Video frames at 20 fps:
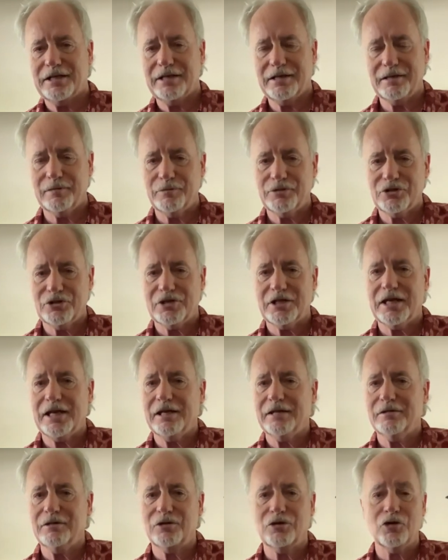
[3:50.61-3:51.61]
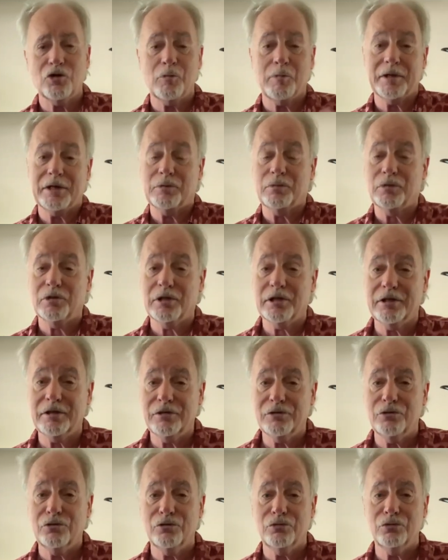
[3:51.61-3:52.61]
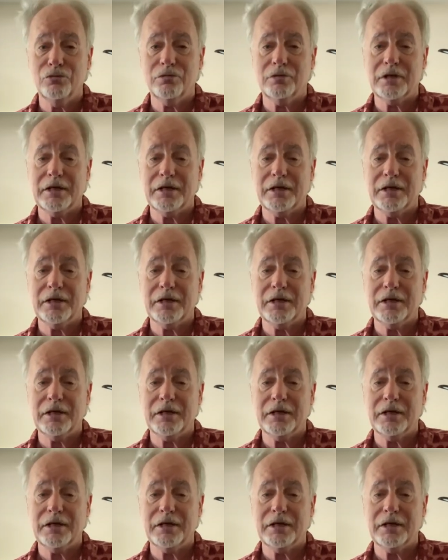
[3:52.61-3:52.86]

and it would just hang there. Nobody really knew.